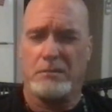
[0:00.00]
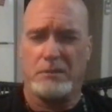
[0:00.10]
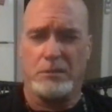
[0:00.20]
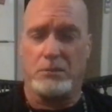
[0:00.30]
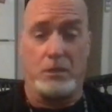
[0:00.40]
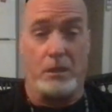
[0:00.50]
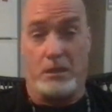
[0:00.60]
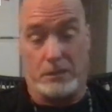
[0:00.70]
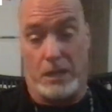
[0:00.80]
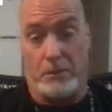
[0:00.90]
This was a
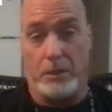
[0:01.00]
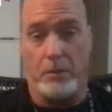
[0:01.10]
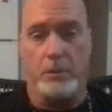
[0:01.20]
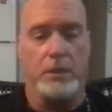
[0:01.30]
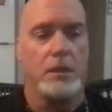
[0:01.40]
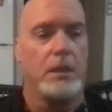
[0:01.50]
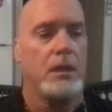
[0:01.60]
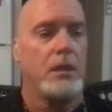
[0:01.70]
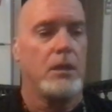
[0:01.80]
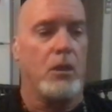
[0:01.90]
long time ago, but,
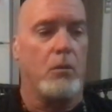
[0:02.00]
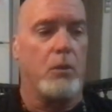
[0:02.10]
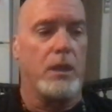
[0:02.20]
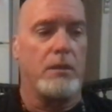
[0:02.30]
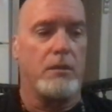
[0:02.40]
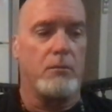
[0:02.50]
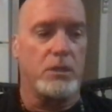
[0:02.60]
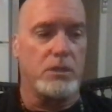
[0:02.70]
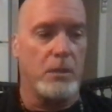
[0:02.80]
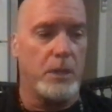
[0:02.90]
you know, when
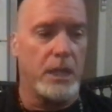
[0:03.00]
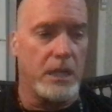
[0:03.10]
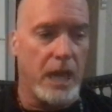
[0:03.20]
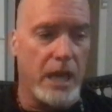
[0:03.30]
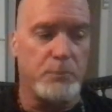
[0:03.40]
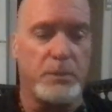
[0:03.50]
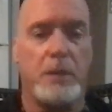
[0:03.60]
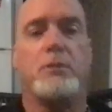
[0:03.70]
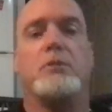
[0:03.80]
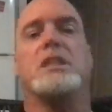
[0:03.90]
somebody dies,
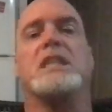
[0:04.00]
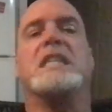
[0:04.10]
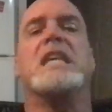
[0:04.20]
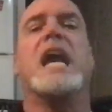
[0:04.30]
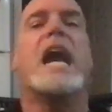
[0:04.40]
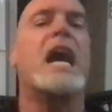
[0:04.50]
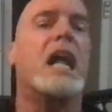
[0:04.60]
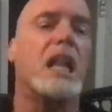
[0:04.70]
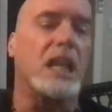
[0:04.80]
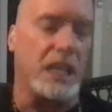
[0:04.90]
people
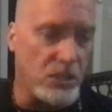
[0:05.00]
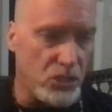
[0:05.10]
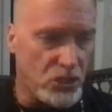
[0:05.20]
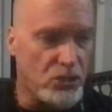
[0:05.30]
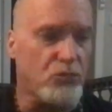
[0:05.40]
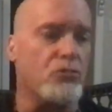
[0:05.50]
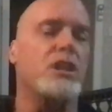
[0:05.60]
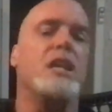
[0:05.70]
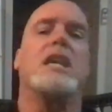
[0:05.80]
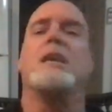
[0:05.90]
yell and
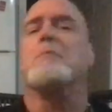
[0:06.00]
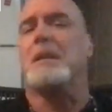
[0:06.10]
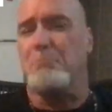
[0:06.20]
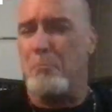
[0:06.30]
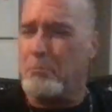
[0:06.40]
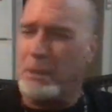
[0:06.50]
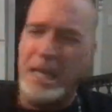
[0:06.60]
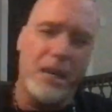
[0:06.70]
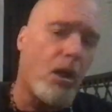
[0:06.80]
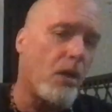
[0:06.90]
scream and
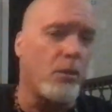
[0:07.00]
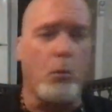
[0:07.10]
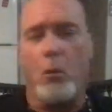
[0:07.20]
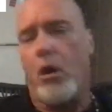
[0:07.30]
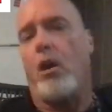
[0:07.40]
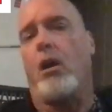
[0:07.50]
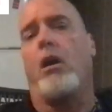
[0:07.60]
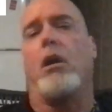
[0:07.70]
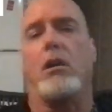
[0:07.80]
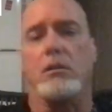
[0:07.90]
beat on the
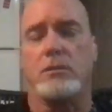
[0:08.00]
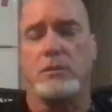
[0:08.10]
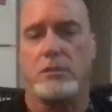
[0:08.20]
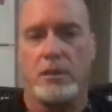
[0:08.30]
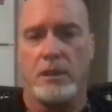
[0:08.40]
walls.